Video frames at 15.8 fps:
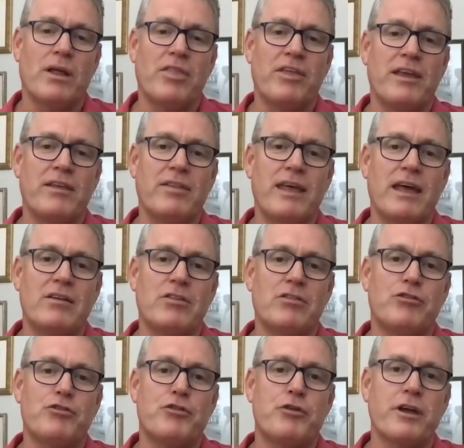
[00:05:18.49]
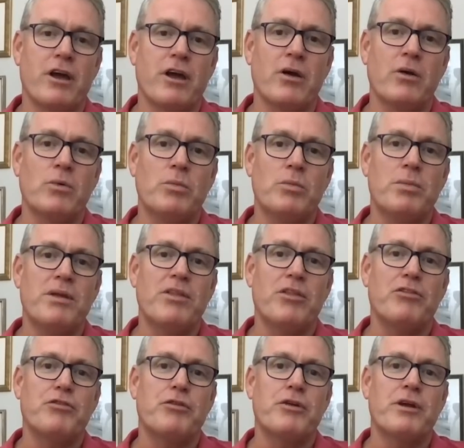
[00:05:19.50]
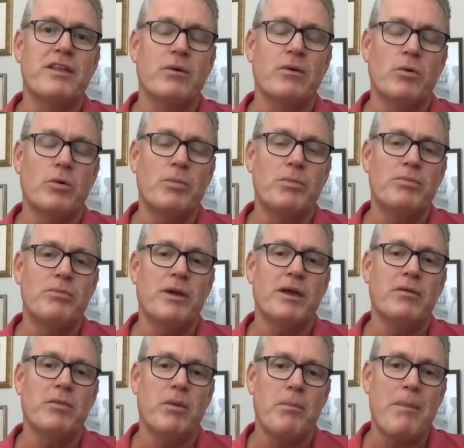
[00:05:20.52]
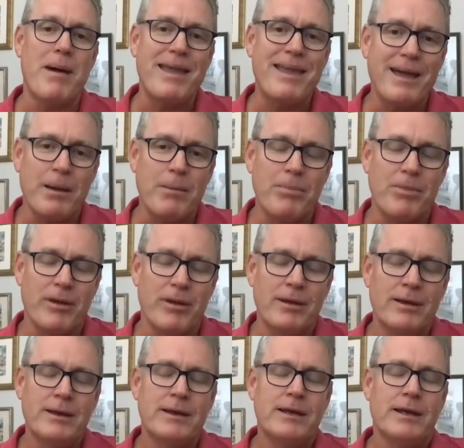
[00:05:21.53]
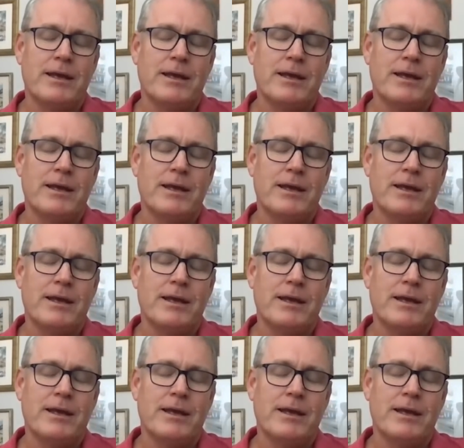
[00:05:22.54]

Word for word: I think that trio would be the three that will be, the make up the